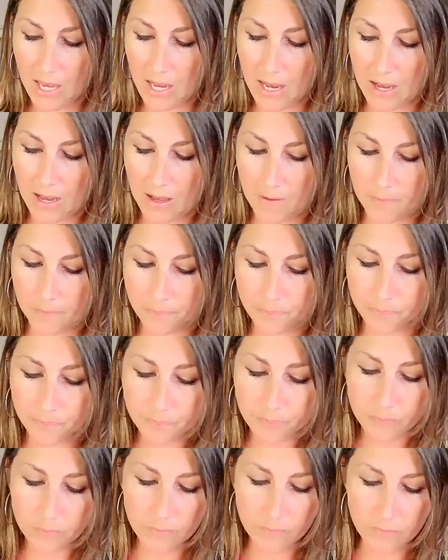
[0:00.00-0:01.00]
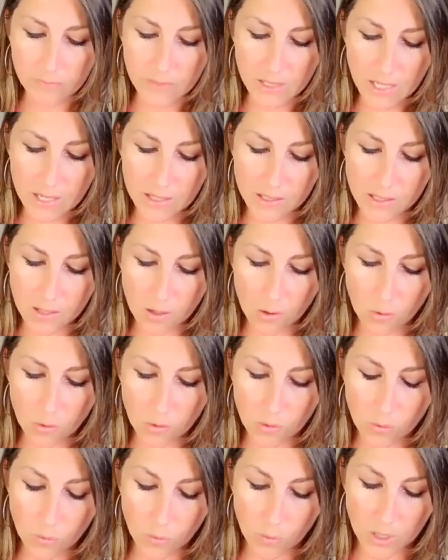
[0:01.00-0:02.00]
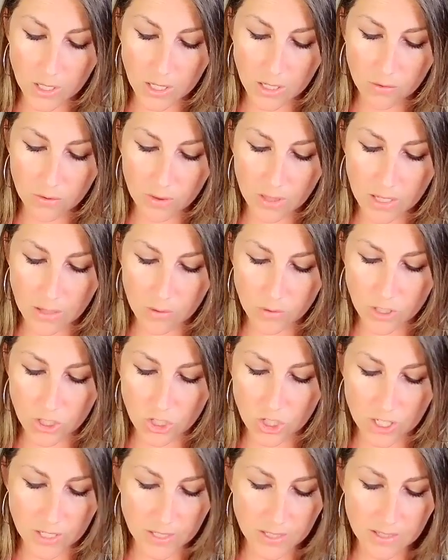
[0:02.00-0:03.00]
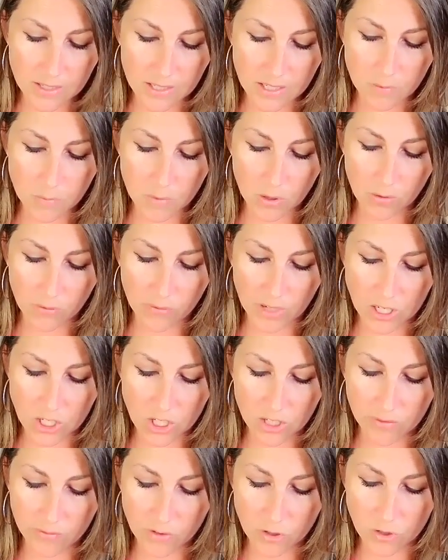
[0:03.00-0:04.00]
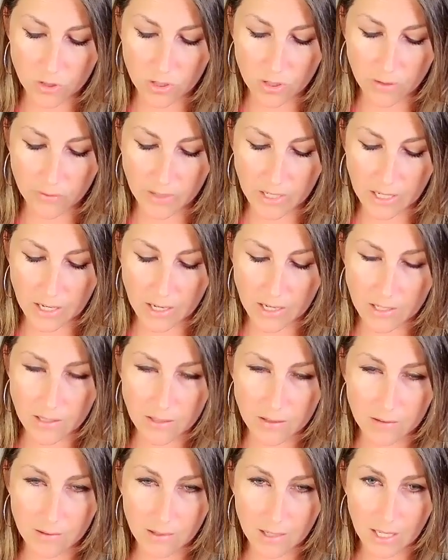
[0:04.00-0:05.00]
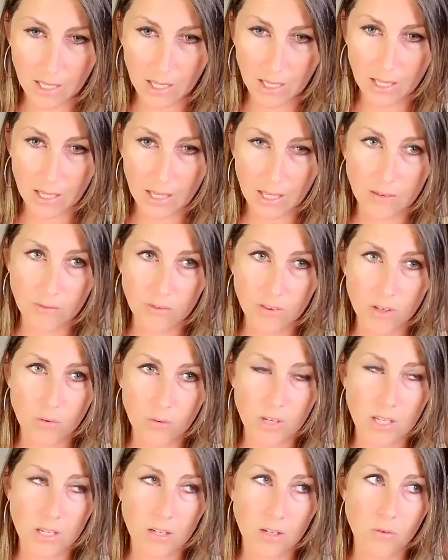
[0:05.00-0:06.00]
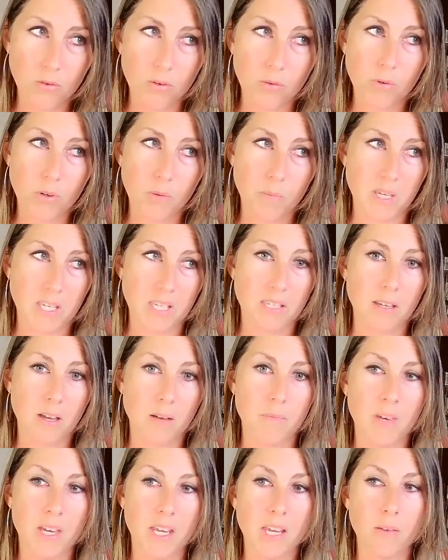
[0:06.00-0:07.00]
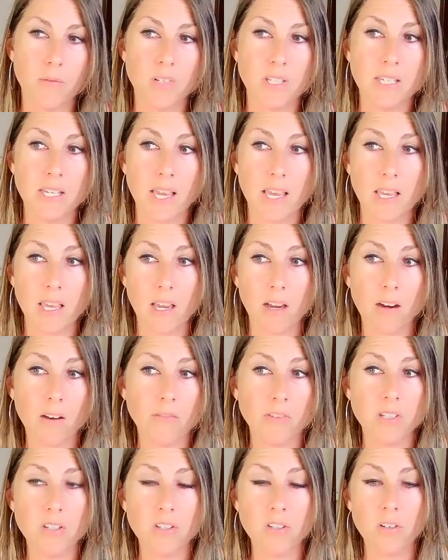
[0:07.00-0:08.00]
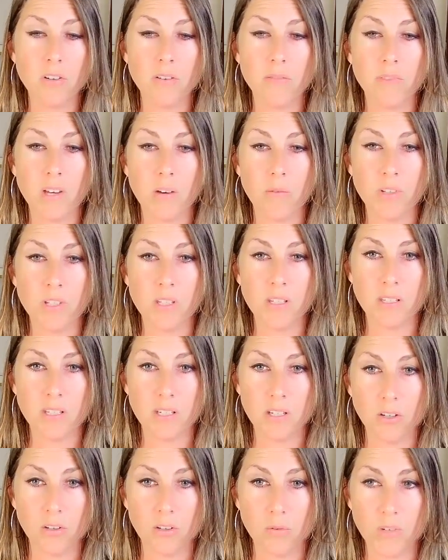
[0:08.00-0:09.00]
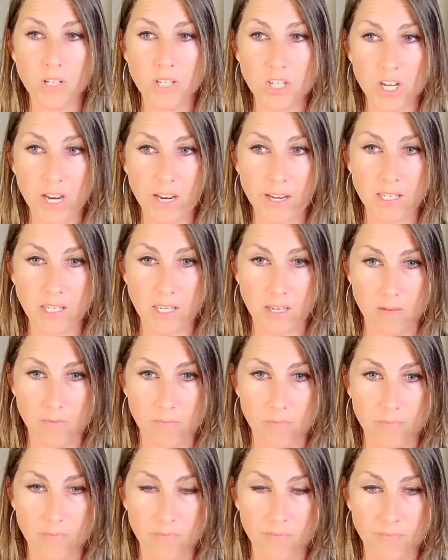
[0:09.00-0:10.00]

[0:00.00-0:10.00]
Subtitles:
And so what do you think was Jesus's motivation for serving us? Even though he knew there would be some that he would take care of and serve that would still reject him.